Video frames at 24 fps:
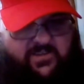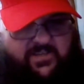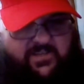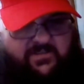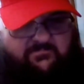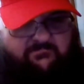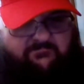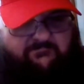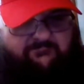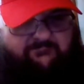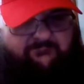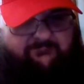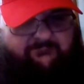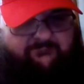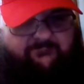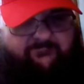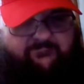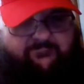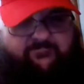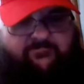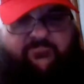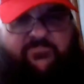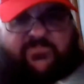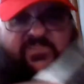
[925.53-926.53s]
Just another
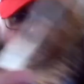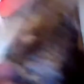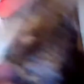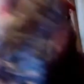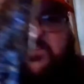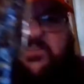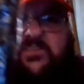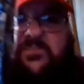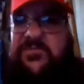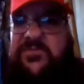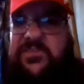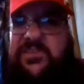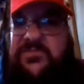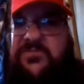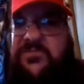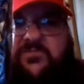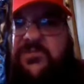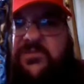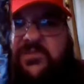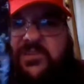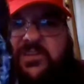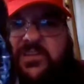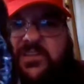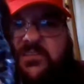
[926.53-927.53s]
different coloration of that.